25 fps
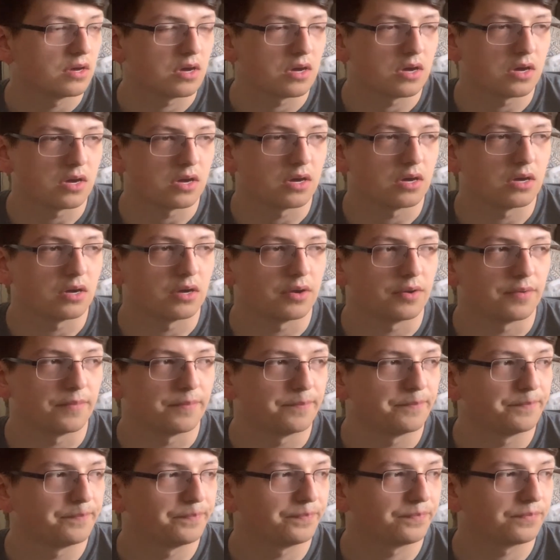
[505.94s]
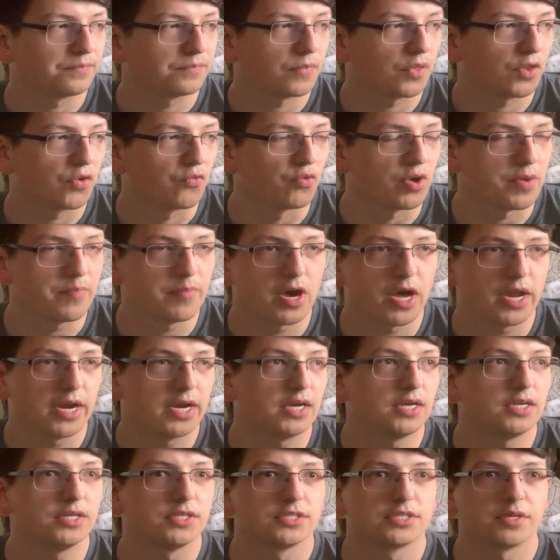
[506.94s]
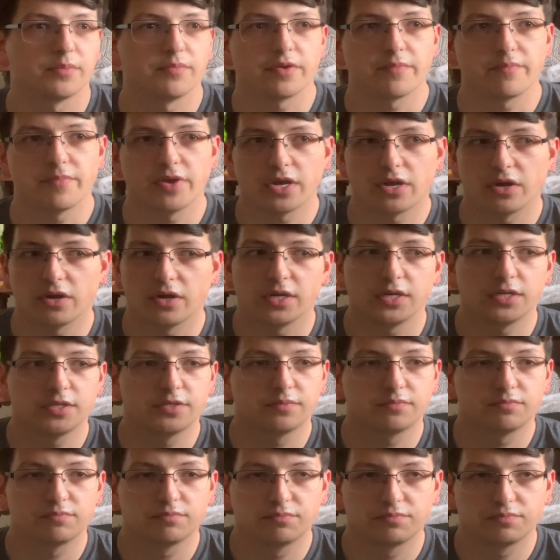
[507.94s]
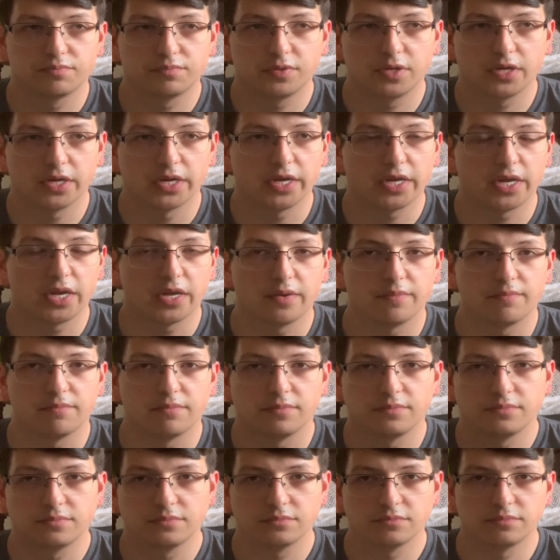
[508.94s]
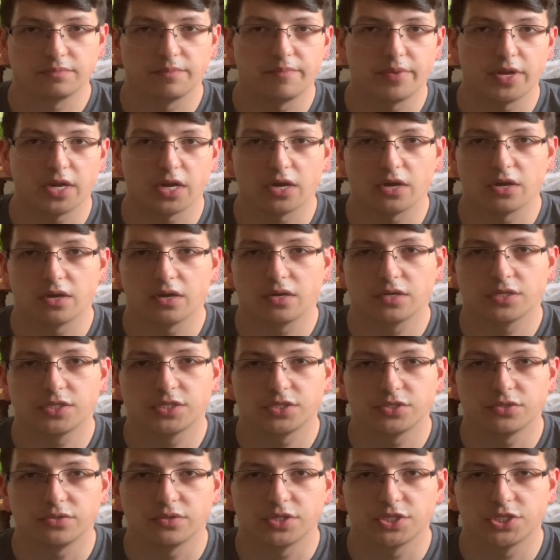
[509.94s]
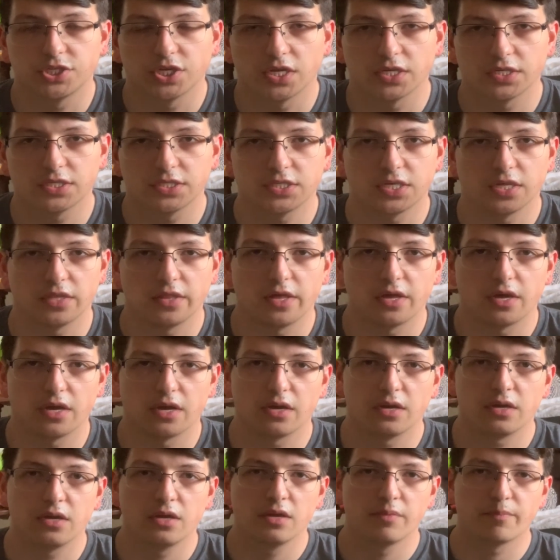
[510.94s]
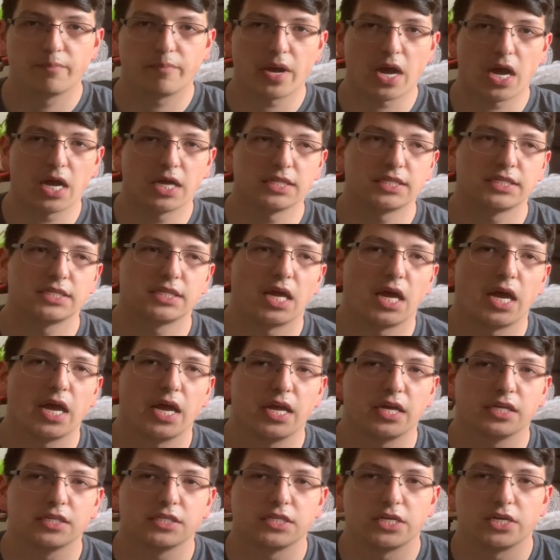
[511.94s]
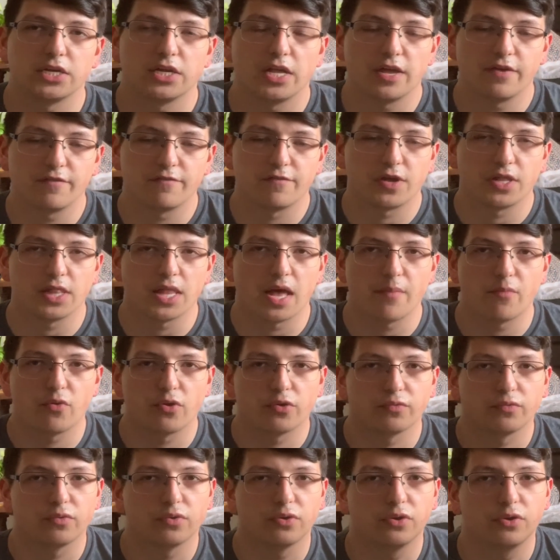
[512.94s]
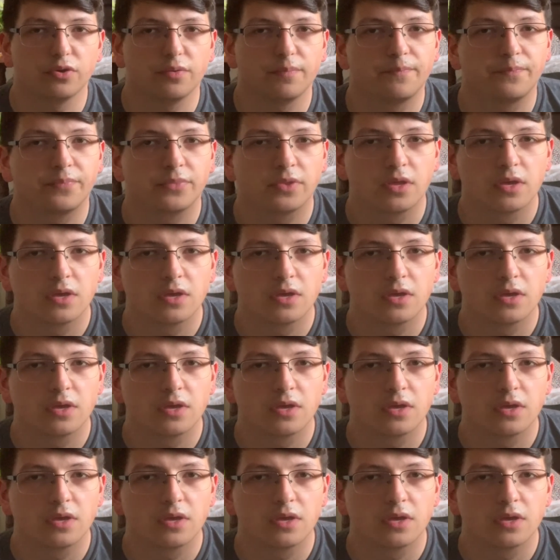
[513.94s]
repot it in something bigger, it's gonna get bigger to adjust to the pot size, and I'll have a lot more room.